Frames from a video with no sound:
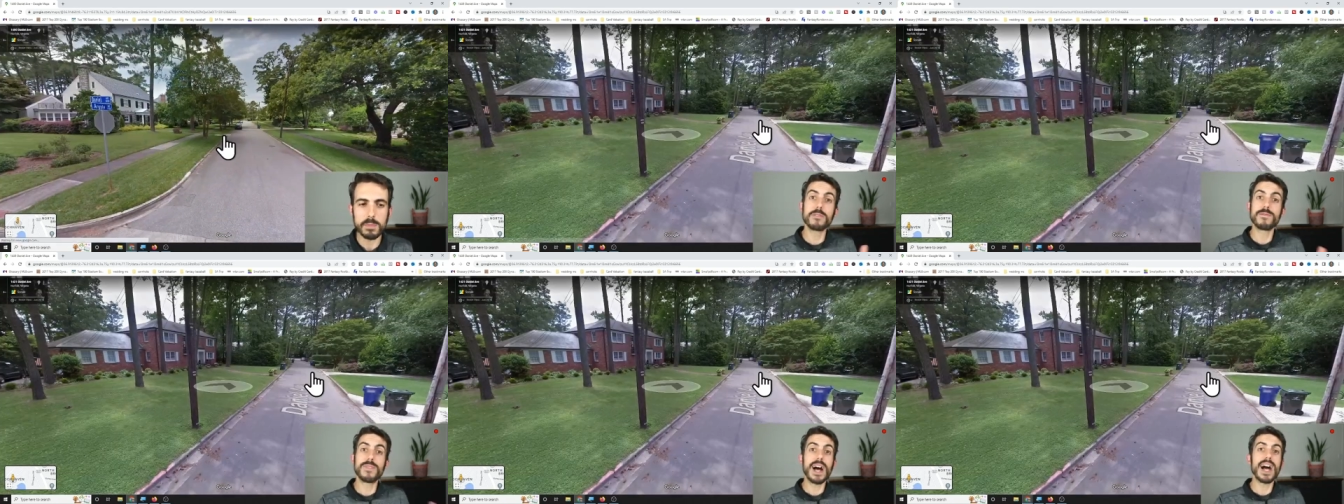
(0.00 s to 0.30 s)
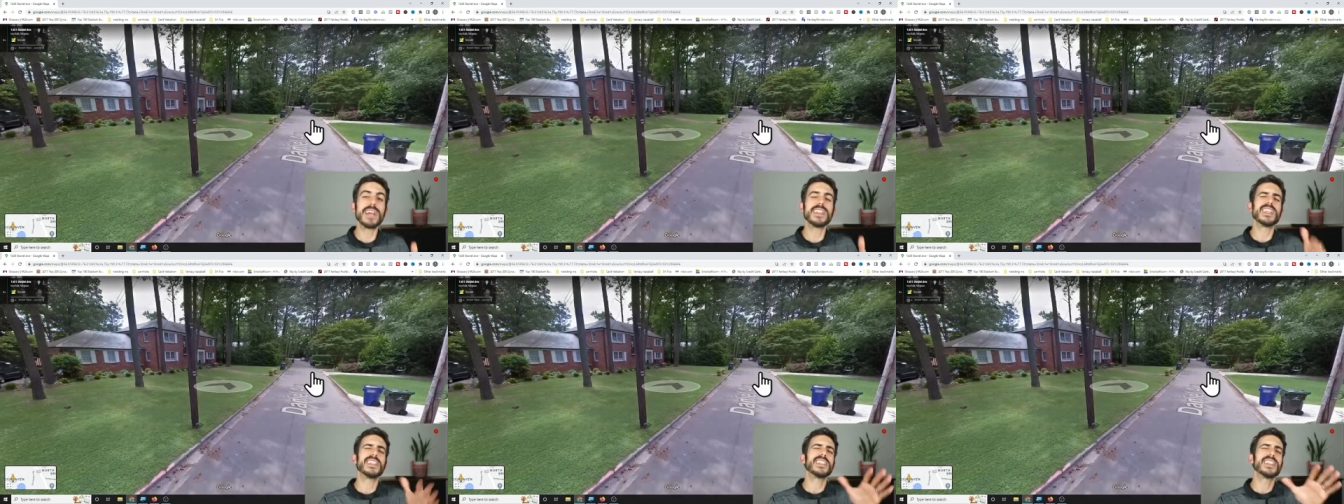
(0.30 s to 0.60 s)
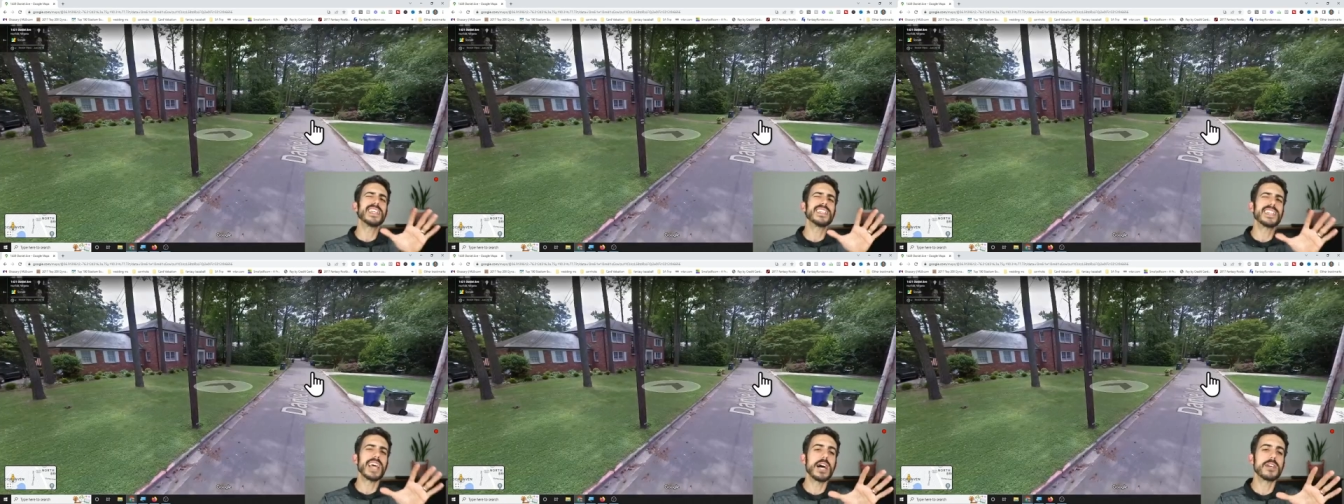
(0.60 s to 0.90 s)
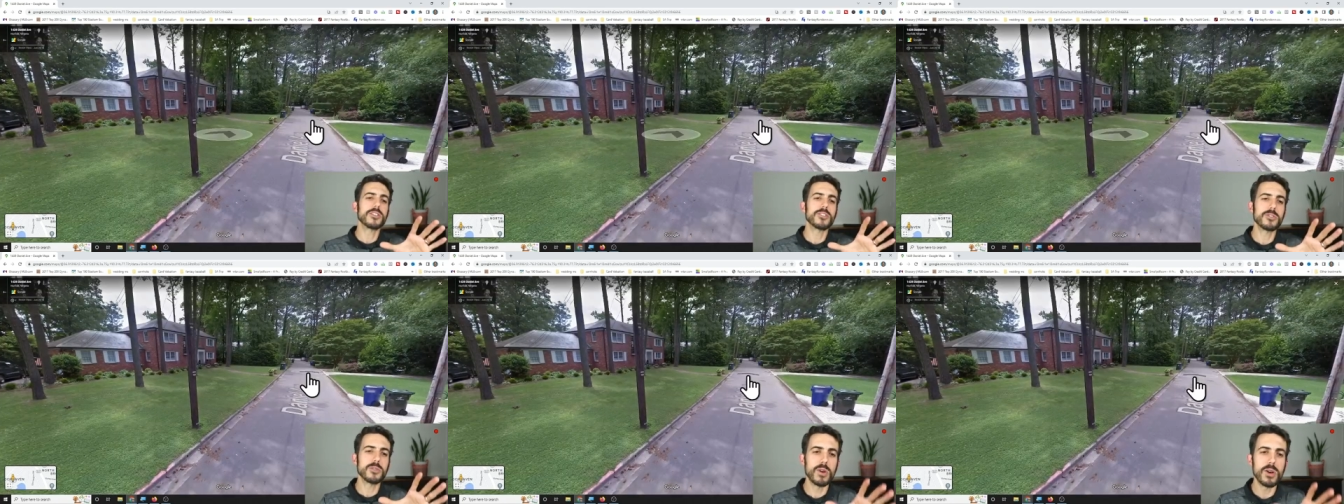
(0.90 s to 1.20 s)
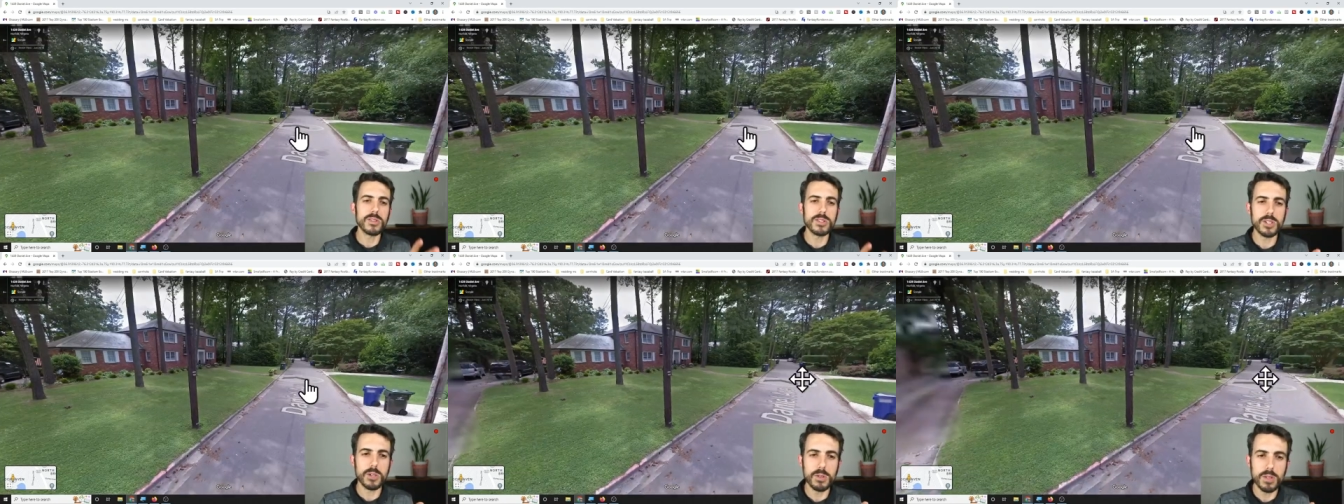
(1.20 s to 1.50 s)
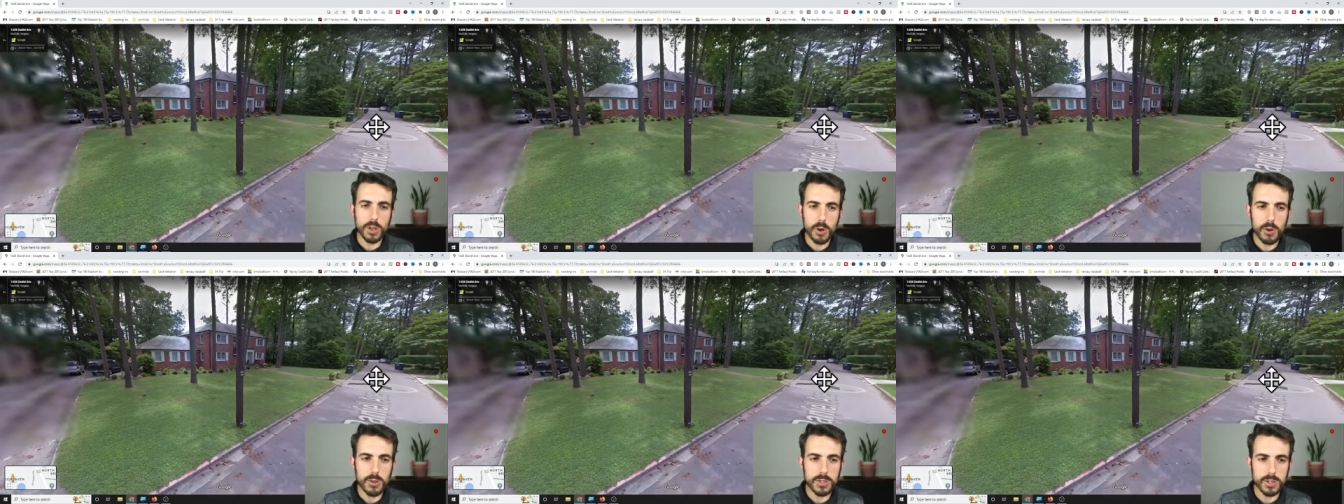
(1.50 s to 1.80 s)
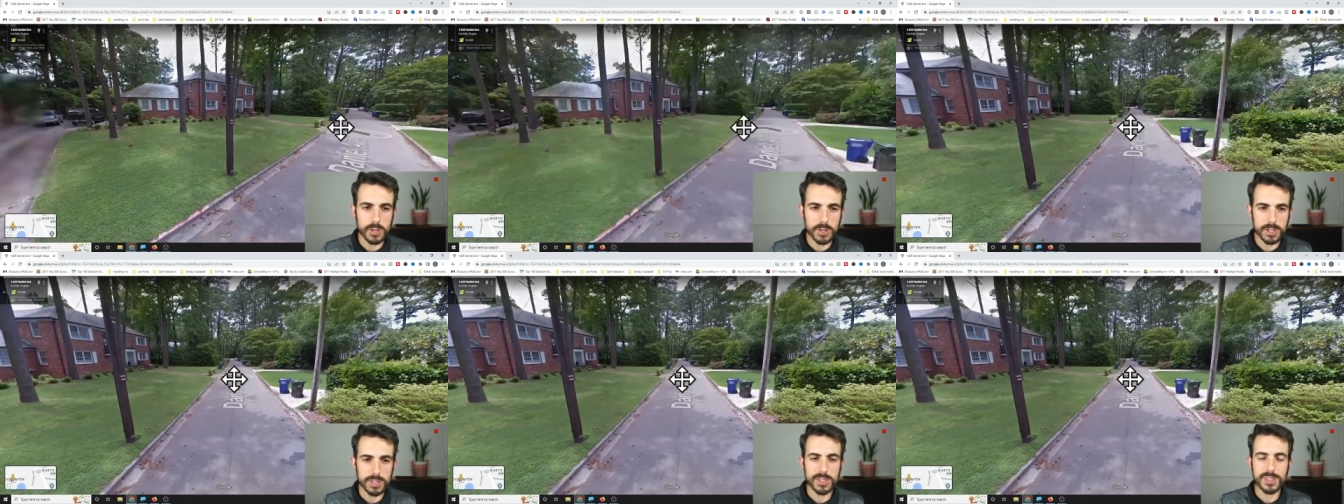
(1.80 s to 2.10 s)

You'll find that these houses are also larger.